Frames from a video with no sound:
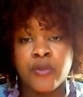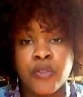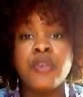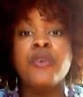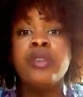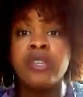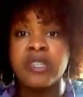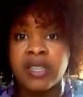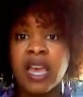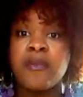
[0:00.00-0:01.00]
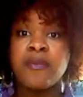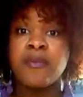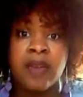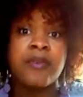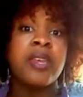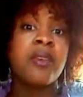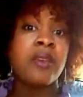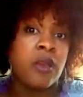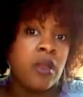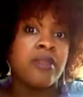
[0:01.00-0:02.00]
for you to decipher after
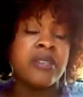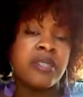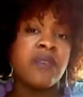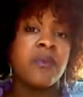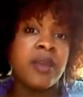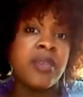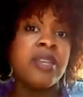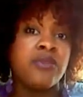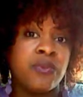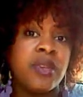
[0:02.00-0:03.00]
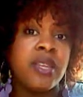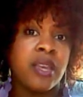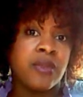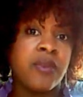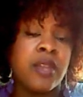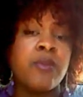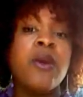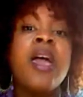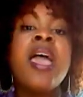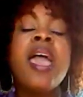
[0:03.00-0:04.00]
hearing all of this stuff, whether he's really
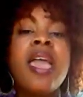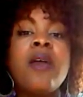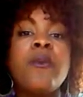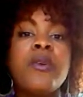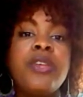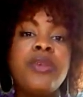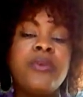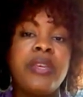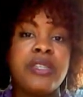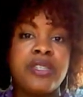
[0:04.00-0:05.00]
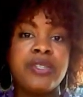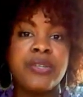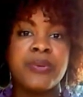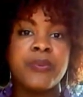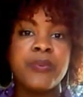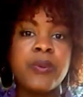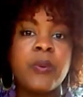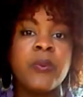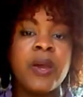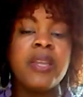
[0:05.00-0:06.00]
unavailable, and what do you need to do?
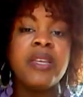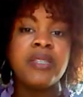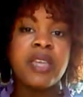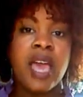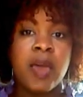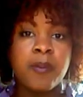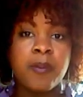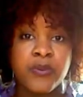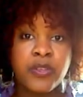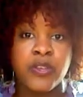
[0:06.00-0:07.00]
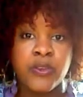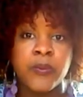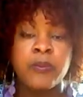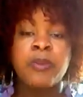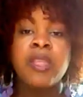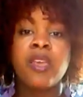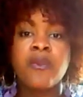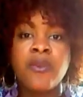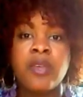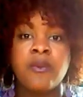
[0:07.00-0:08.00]
What needs to happen for you
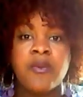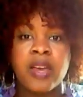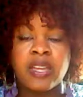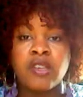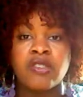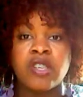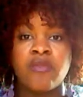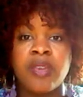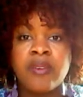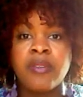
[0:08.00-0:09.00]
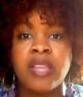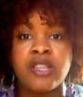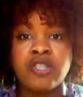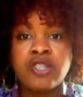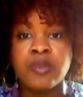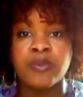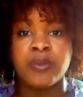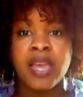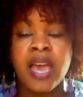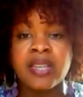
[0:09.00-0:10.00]
if you keep finding yourself in relationships
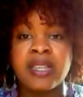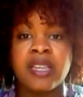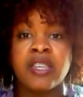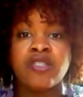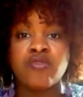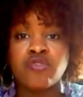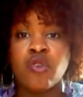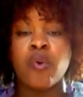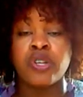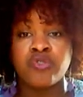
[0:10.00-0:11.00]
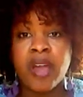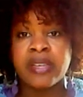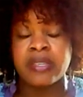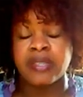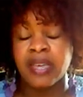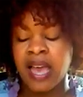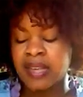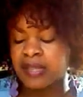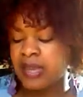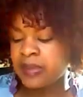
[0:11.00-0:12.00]
with guys like this or attracted to
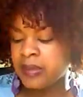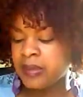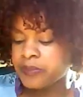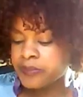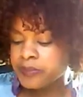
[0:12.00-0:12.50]
guys like this.